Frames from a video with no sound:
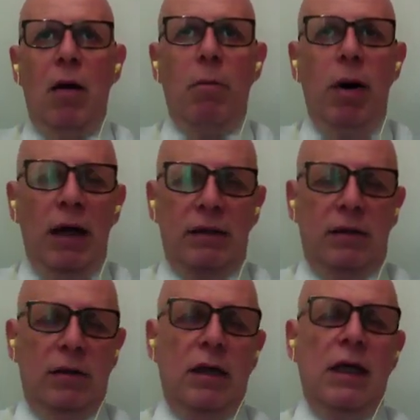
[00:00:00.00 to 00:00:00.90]
But
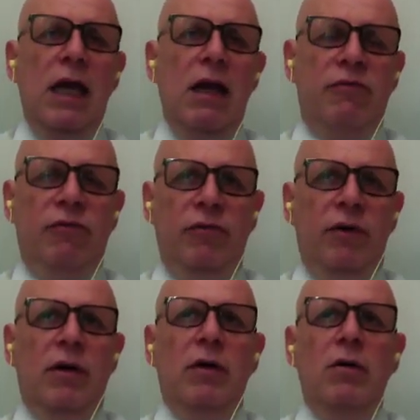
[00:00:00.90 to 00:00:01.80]
if
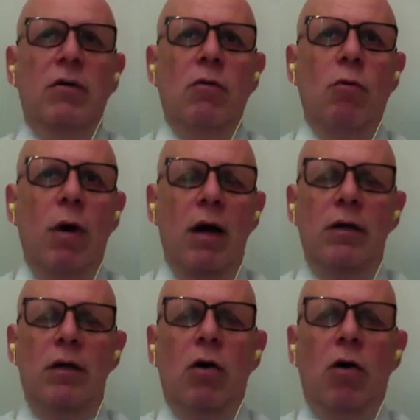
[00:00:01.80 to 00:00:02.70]
one